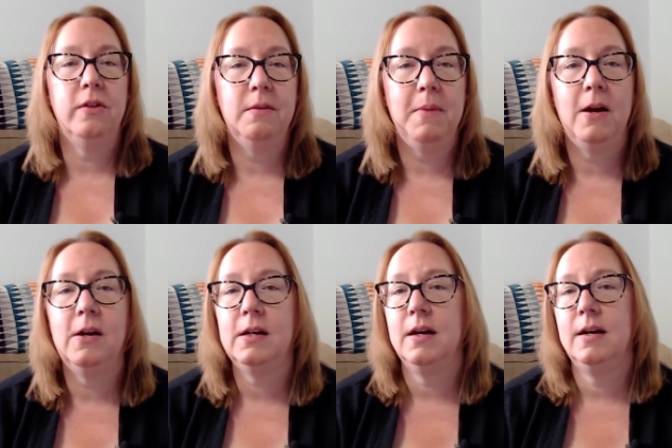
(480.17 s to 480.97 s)

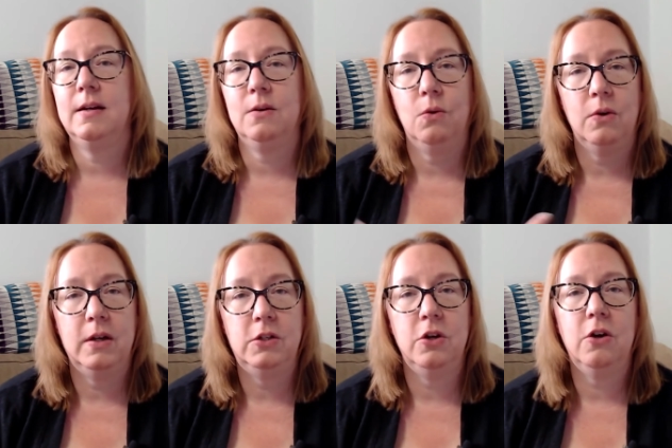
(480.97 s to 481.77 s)
America or
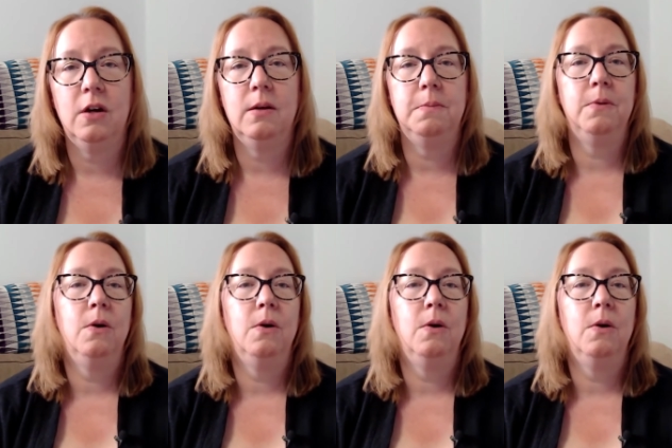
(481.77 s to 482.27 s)
in Europe,